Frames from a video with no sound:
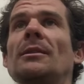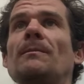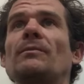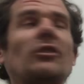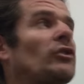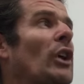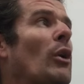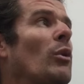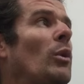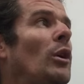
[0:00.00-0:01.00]
to stare
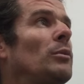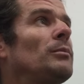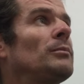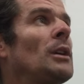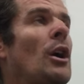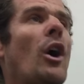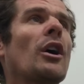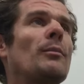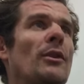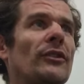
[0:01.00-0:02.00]
at the wall. I'm
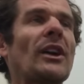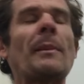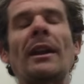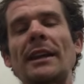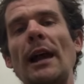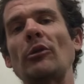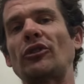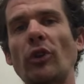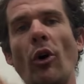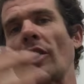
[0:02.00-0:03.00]
going to burn the same amount of calories
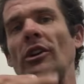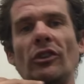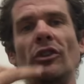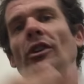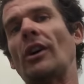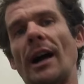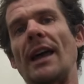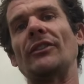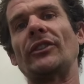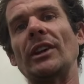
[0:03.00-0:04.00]
talking to you
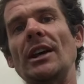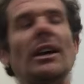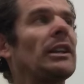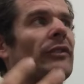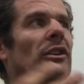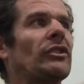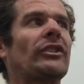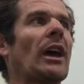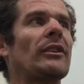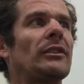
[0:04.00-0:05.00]
guys as if I'm just
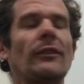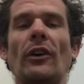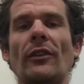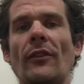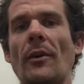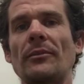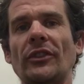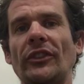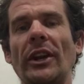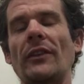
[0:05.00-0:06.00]

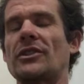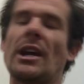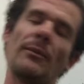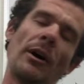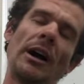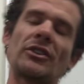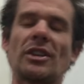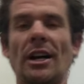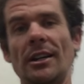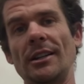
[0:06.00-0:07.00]
sitting in the chair with my eyes
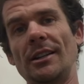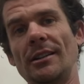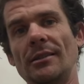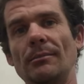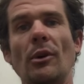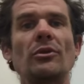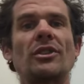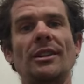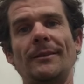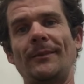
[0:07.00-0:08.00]
shut.
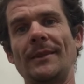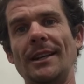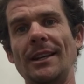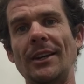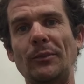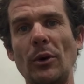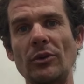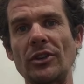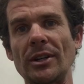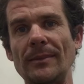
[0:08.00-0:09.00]
Bullshit. It's
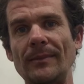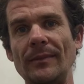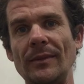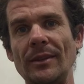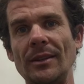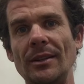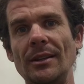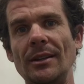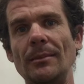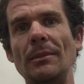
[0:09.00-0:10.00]
bullshit.
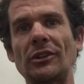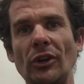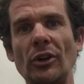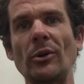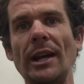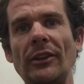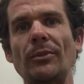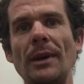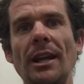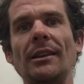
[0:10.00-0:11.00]
McDougall eats
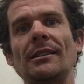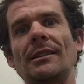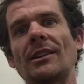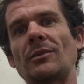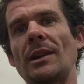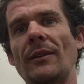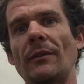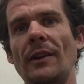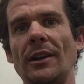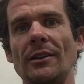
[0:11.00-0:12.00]
meat. That should be another
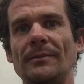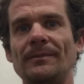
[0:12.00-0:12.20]
video.